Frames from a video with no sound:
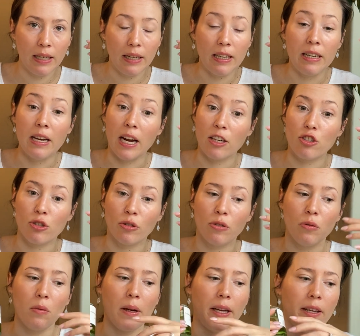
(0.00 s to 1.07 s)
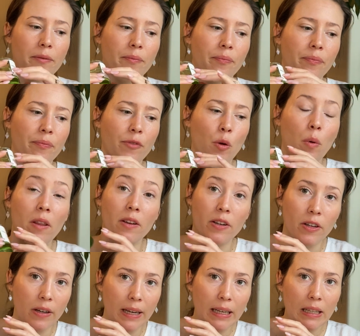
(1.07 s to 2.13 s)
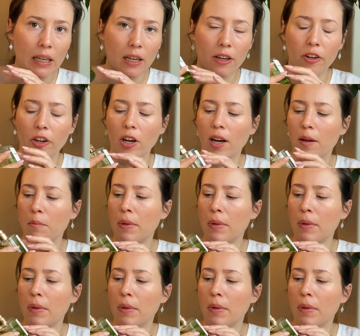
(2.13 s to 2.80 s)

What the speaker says: natural way, whether you like that or not.